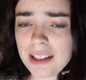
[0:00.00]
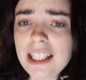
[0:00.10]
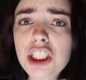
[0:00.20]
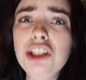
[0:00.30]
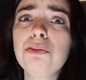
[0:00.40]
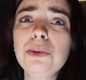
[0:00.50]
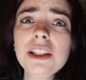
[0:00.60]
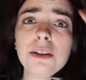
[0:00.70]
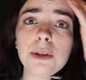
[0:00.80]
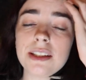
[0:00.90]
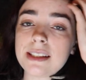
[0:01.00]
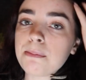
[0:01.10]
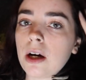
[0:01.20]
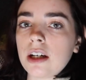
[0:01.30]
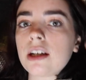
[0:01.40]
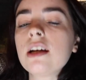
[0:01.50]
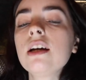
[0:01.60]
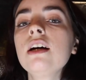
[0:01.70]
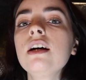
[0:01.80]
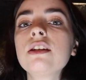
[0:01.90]
And she's really, really smart.
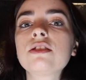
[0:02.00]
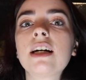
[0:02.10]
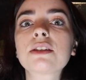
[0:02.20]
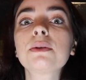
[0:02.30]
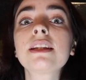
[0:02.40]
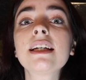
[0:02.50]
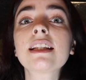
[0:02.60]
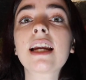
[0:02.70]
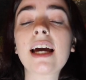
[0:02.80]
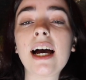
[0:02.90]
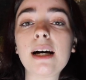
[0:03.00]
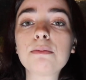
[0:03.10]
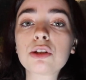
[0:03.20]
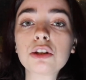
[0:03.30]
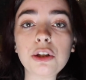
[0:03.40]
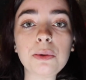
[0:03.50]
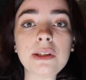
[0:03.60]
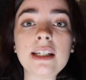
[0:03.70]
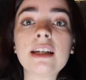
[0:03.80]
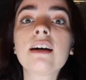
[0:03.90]
So that's one thing that I
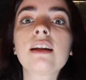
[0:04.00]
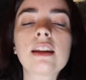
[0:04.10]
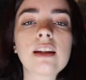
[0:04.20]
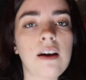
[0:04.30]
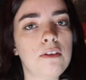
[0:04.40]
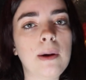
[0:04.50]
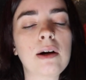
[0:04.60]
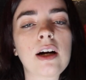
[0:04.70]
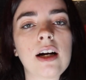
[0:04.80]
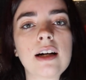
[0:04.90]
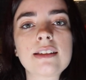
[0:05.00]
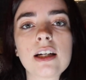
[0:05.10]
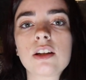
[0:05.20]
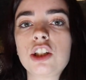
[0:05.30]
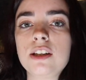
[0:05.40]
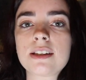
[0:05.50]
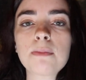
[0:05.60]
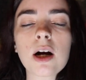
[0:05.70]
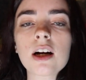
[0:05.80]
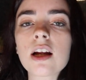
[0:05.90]
absolutely love about her, is that she's
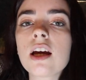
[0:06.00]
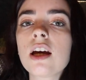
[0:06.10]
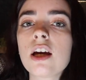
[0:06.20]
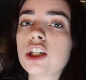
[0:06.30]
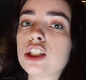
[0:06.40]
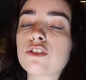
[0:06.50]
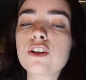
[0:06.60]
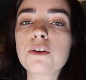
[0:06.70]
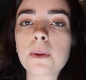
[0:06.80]
smart, she's full of